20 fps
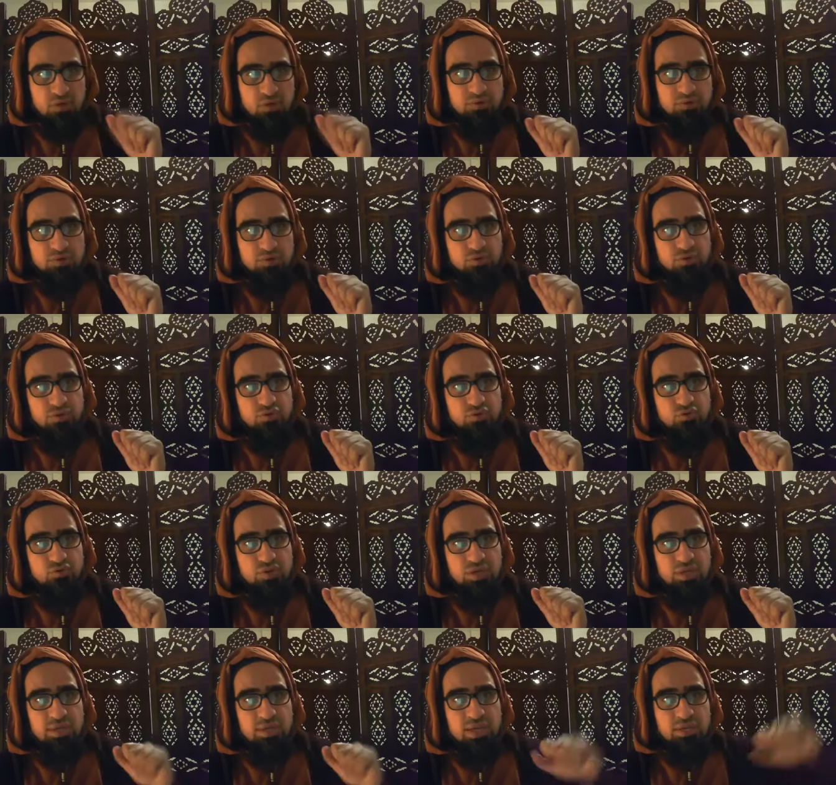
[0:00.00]
under a
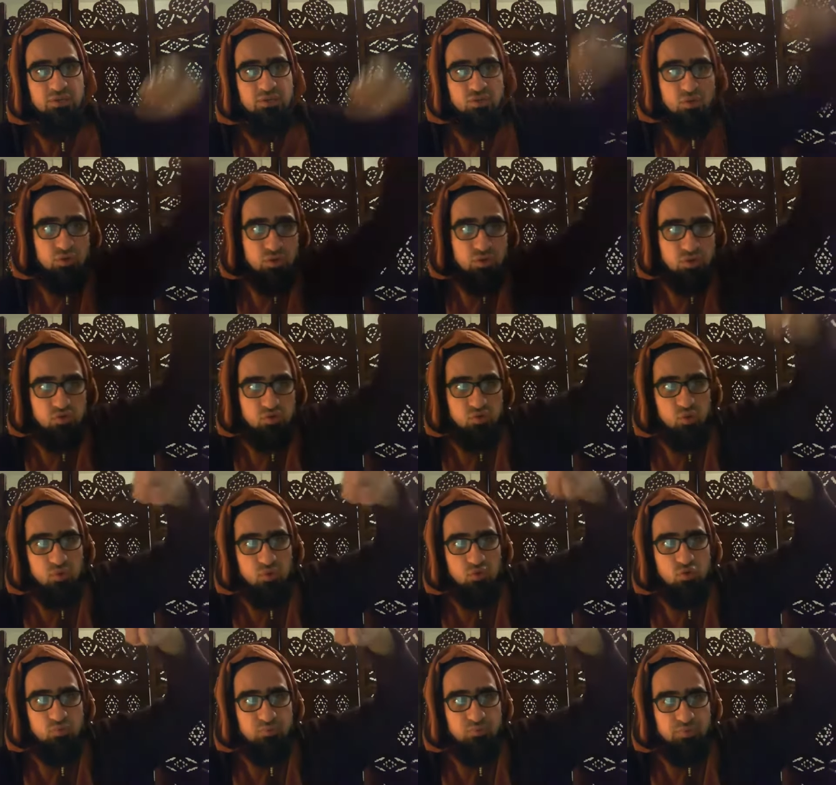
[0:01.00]
tree and he's hung his
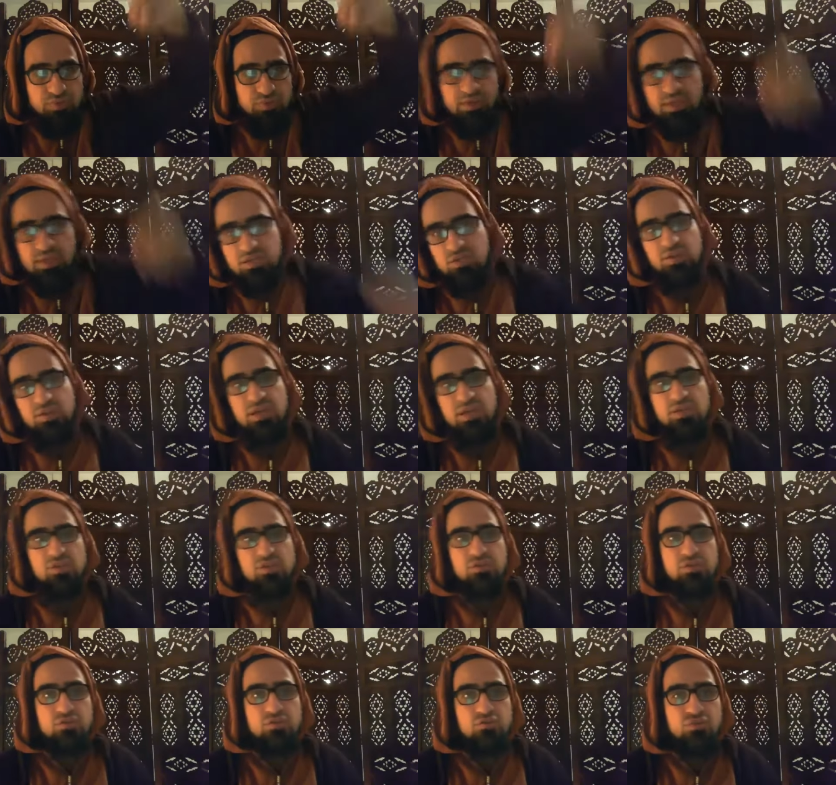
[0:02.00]
sword up next to, next
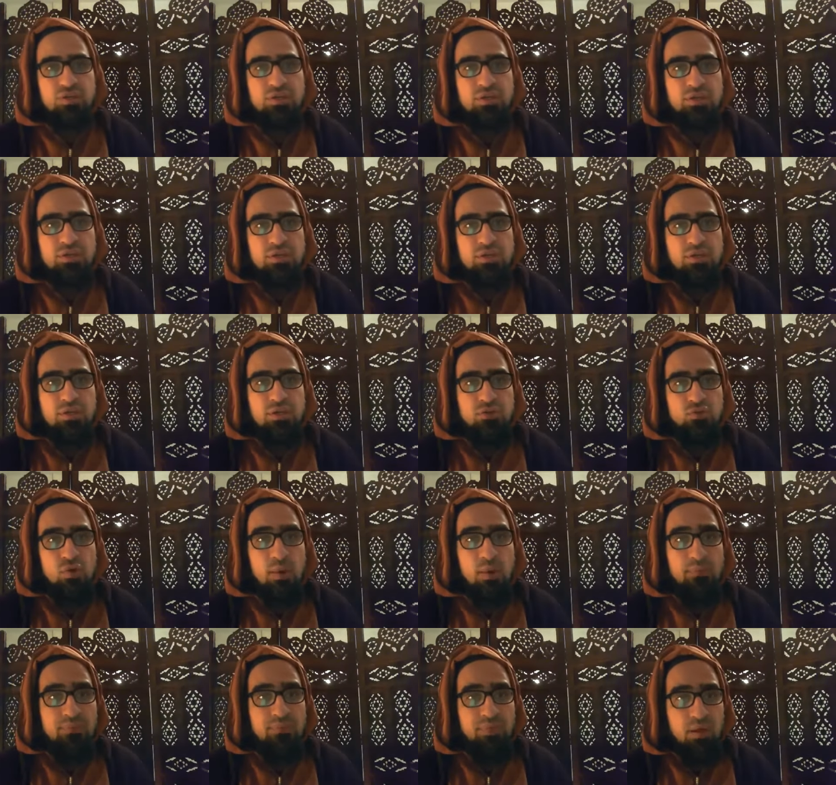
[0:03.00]
to the tree. So
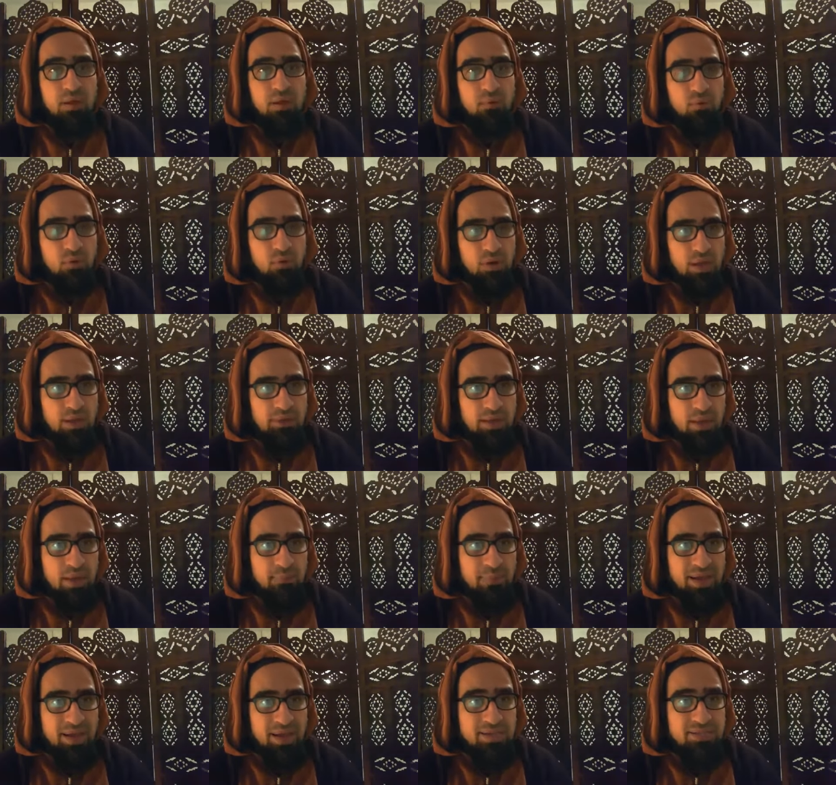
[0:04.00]
um, a, a,
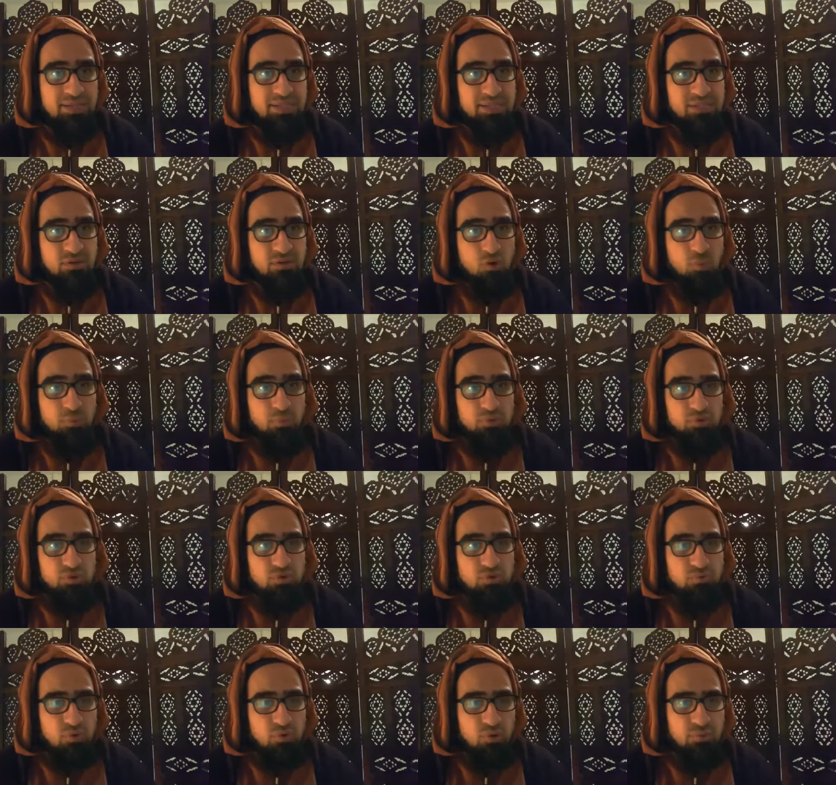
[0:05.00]
a, man sees an
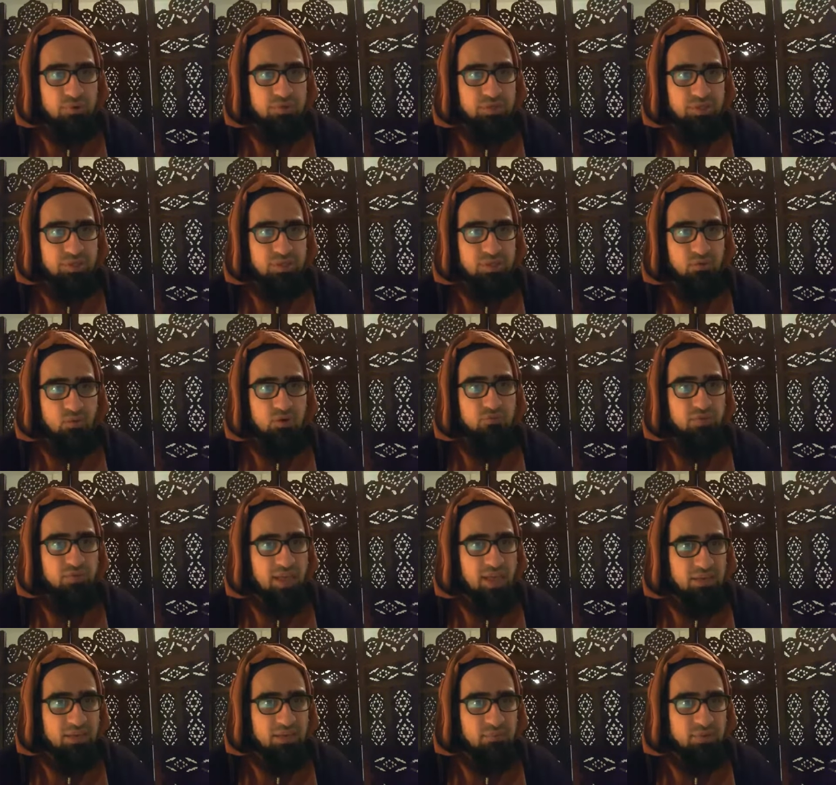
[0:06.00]
opportune moment, one of
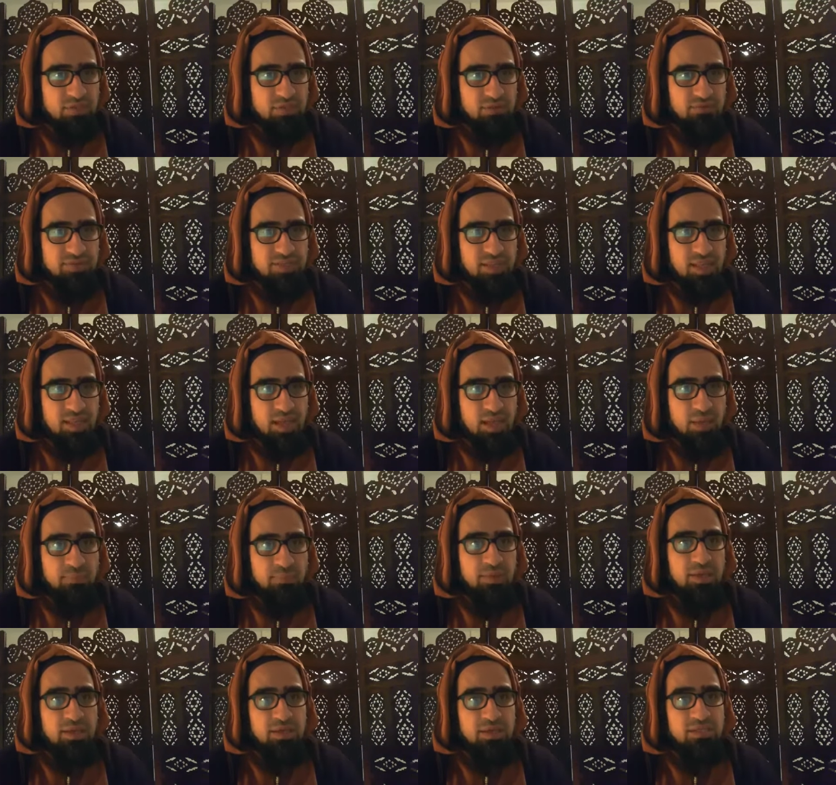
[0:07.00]
the enemies of
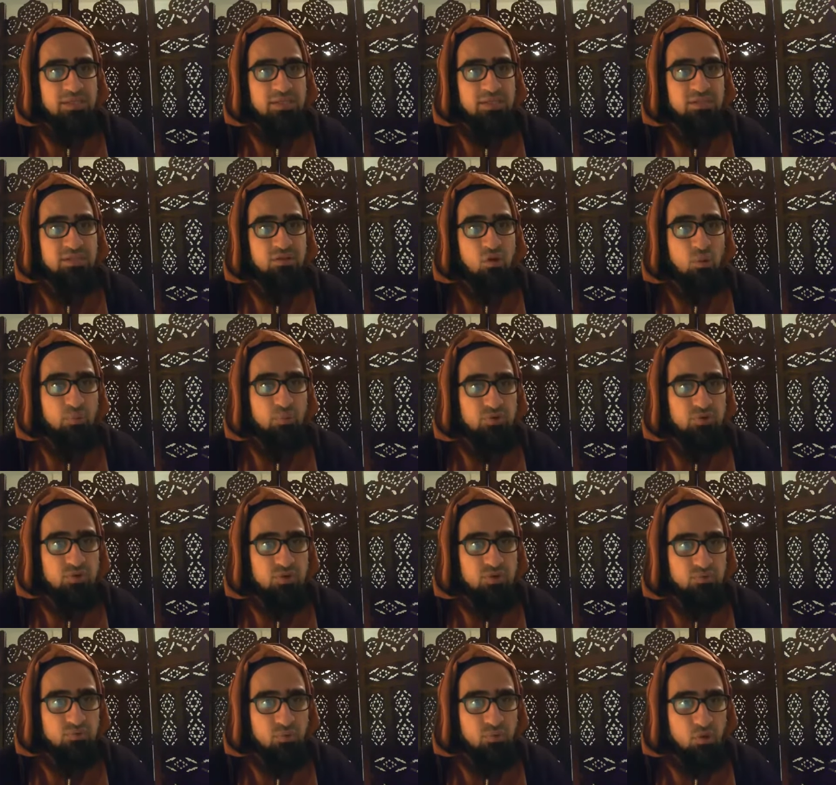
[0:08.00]
Islam, he sees an
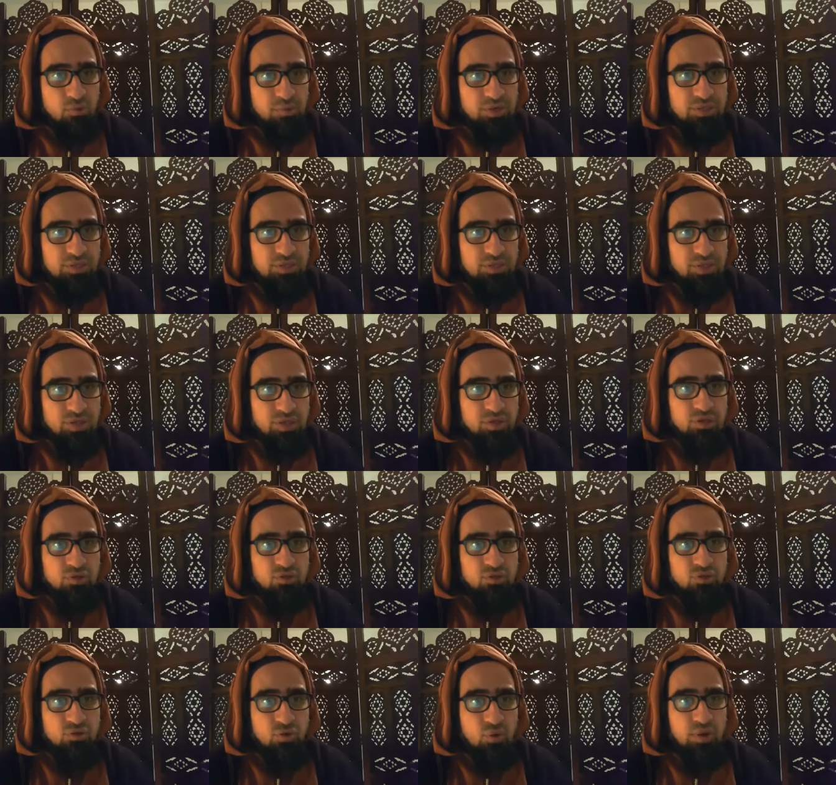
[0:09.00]
opportune moment
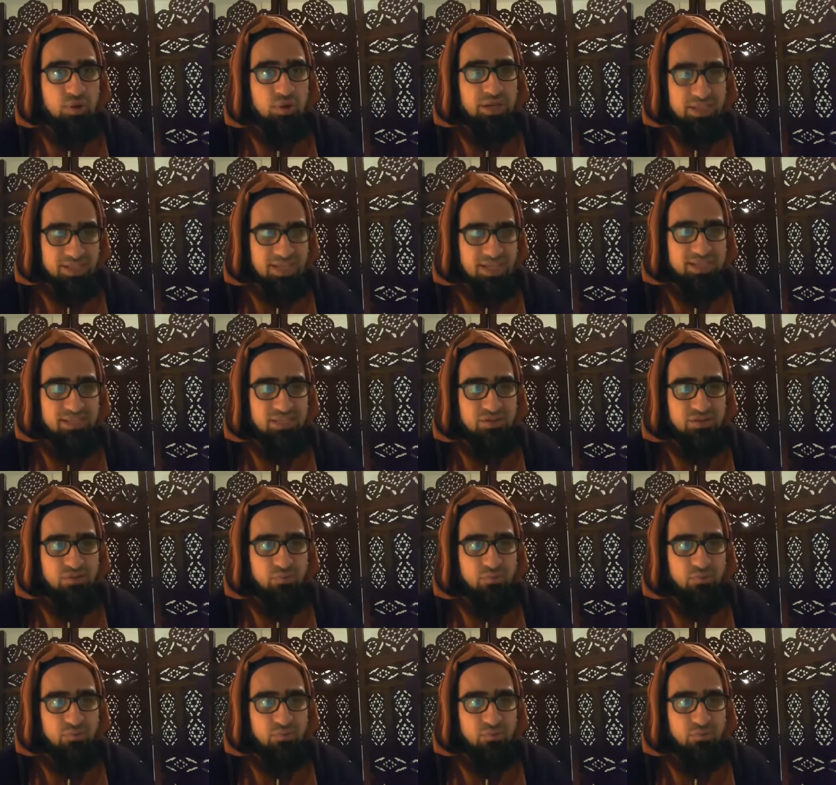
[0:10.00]
to go and assassinate